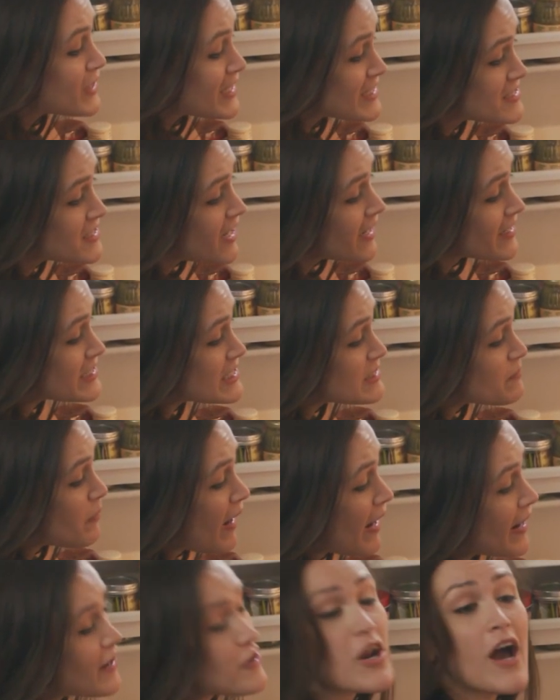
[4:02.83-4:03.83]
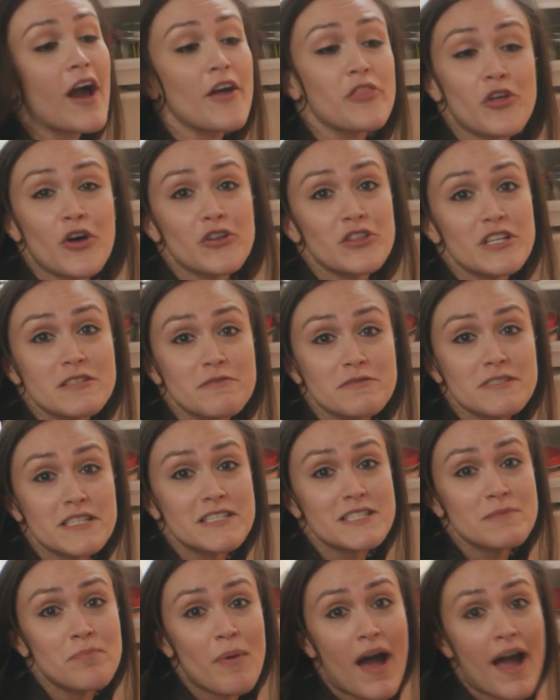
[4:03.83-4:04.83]
That's not expired. I thought this was
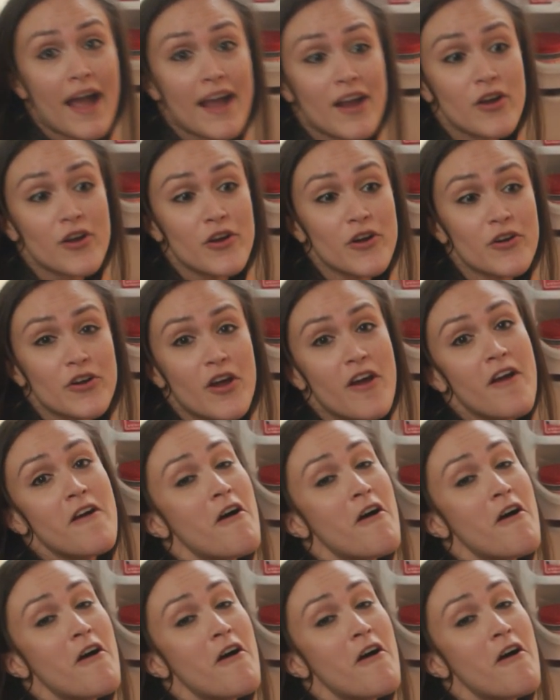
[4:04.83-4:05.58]
expired.